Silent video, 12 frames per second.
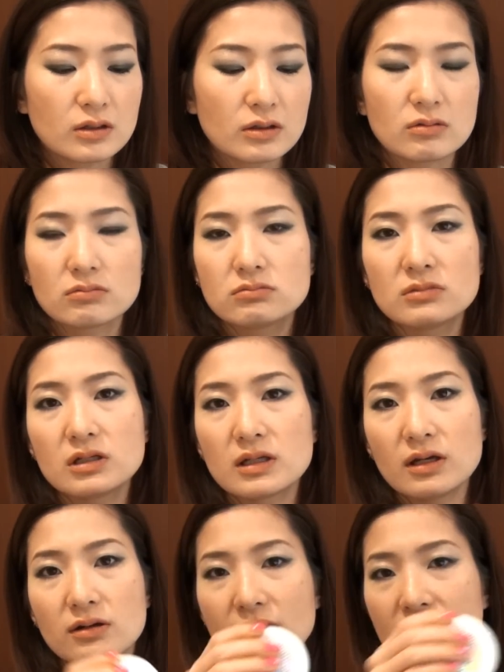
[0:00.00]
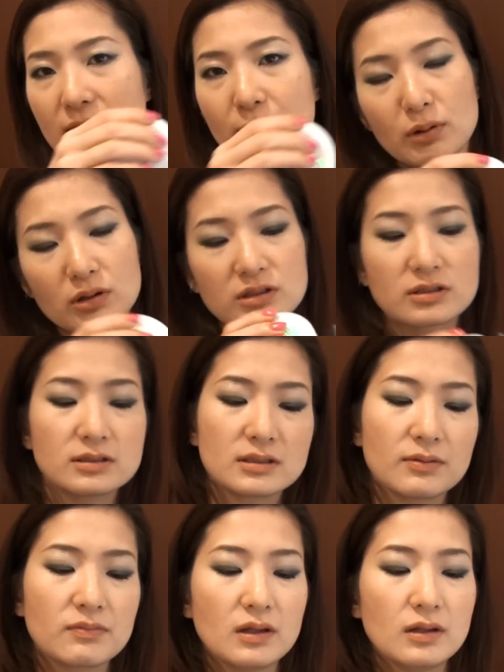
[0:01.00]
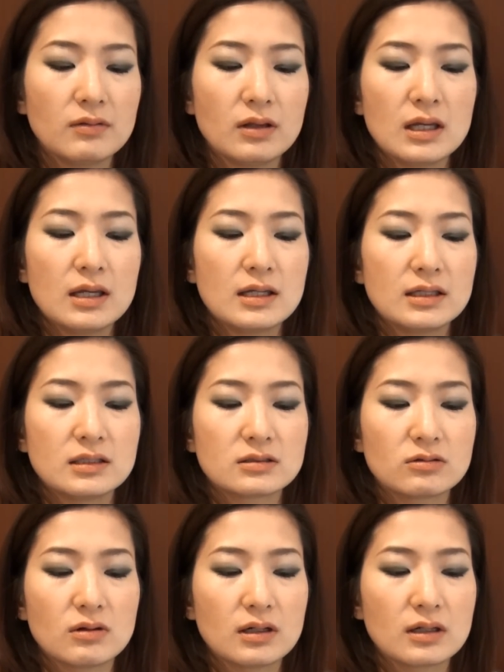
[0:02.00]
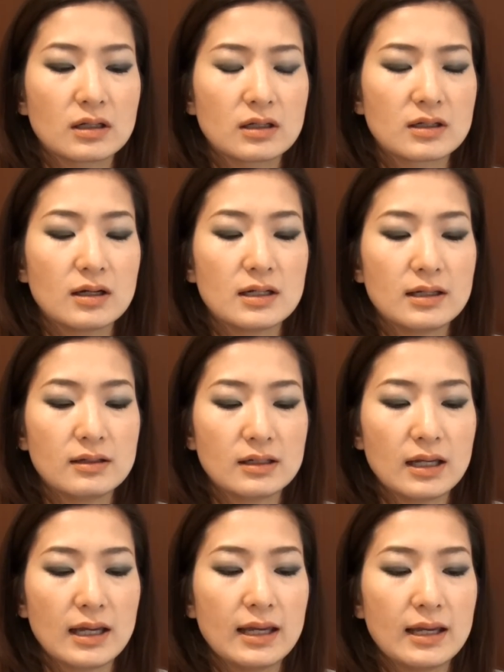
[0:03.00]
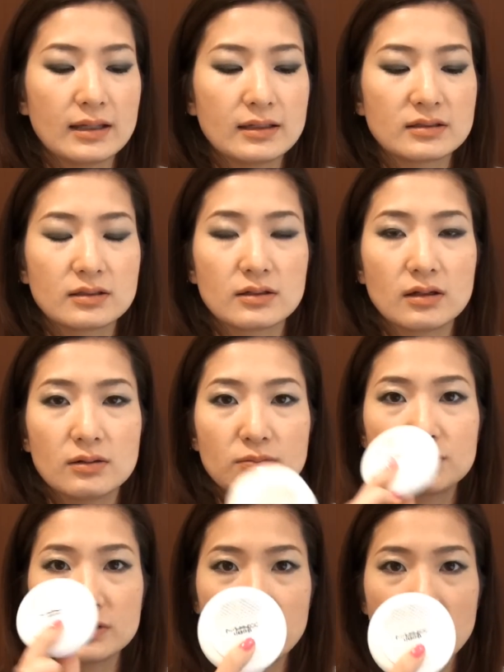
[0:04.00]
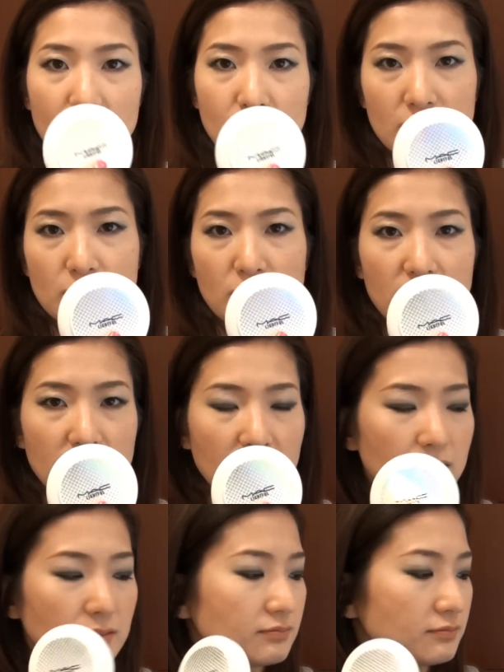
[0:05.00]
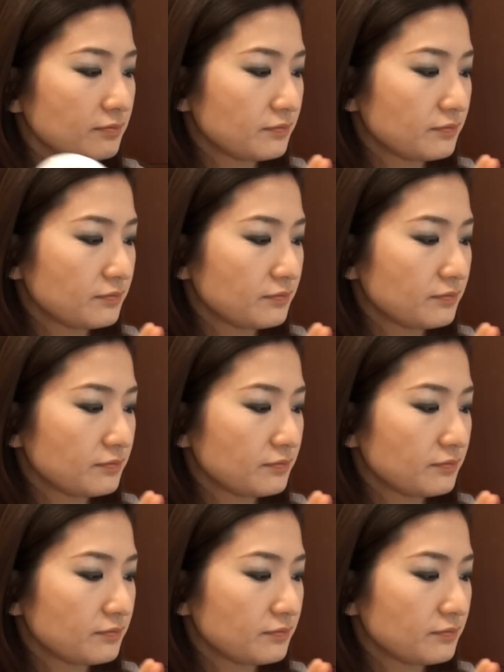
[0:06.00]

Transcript: you know, to carry in the purse or something. So I got it, and I'm pretty happy with it.